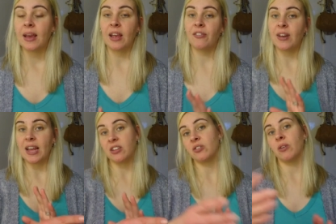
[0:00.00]
If
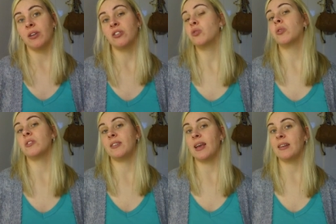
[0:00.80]
later on
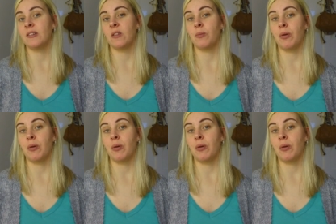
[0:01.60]
towards the end of the